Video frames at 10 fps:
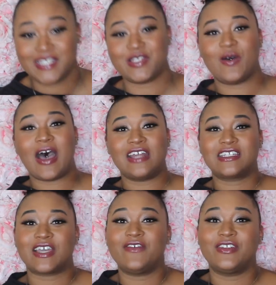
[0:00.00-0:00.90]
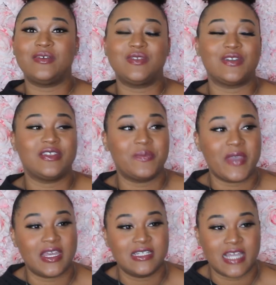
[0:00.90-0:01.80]
So I discovered them during the
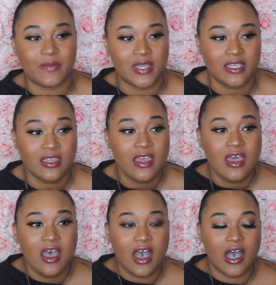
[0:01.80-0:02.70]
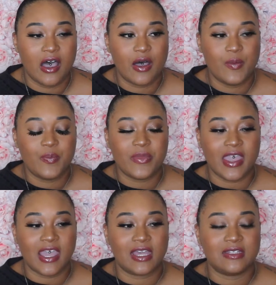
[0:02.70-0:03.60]
pandemic,
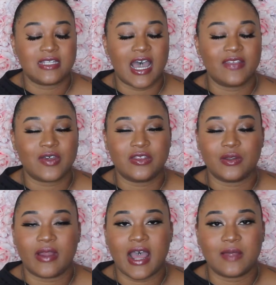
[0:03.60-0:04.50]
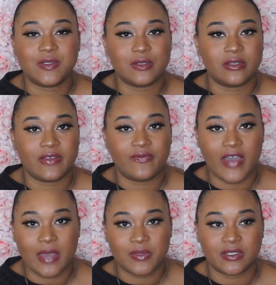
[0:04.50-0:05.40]
and I thought they're absolutely
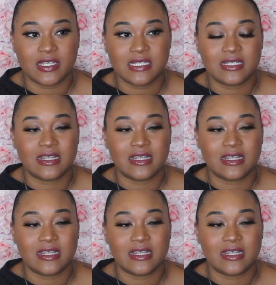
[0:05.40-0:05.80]
fabulous.